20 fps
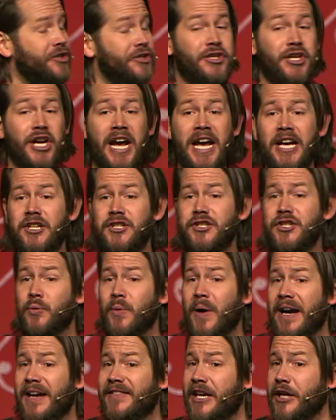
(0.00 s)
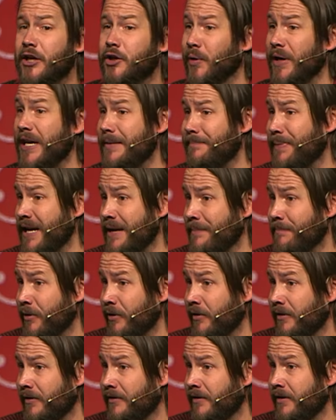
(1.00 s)
change the way they greet
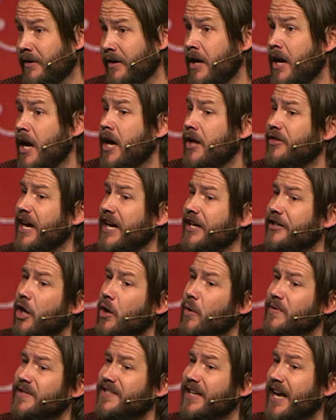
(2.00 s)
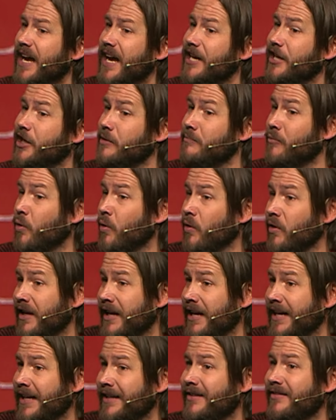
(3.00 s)
people. They don't say good
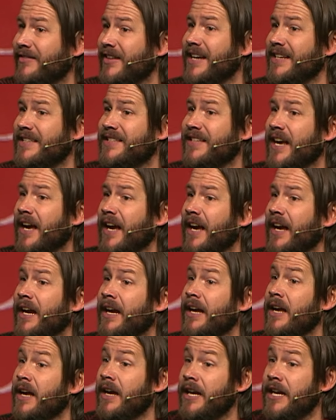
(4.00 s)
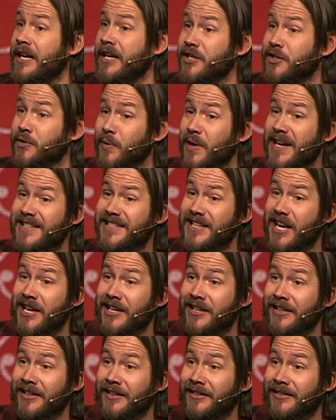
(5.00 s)
morning, they say, He is
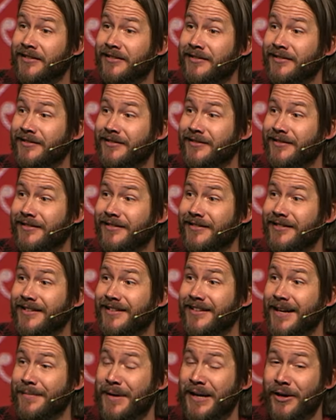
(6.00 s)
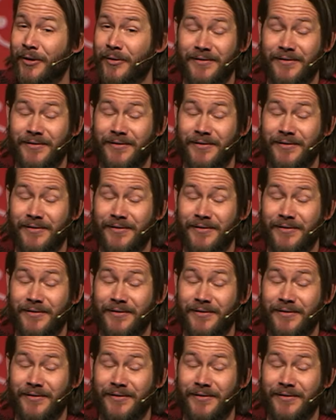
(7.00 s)
risen. Anybody know